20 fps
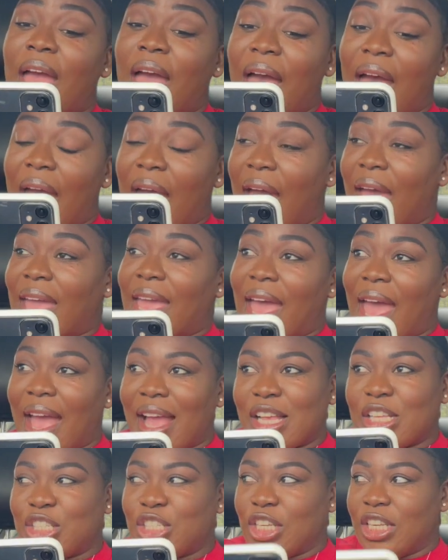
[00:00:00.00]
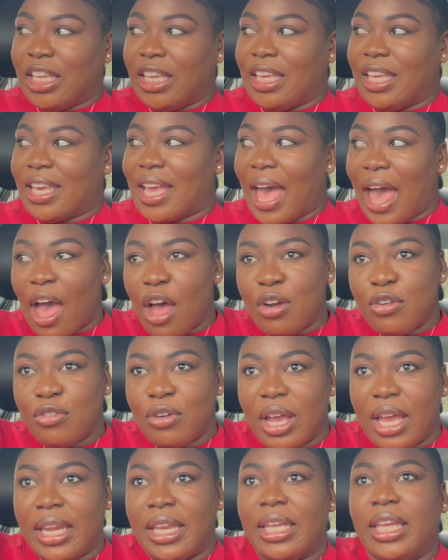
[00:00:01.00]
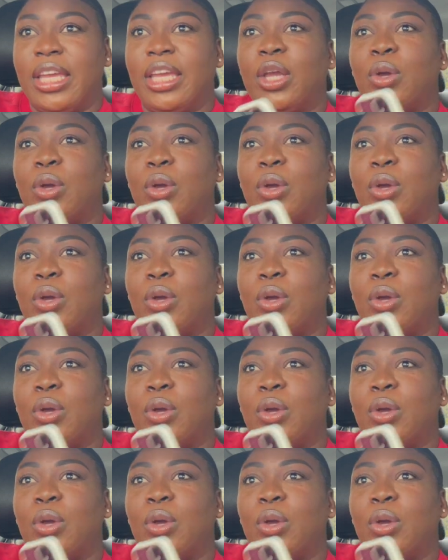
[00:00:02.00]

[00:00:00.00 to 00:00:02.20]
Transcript: I actually got ready.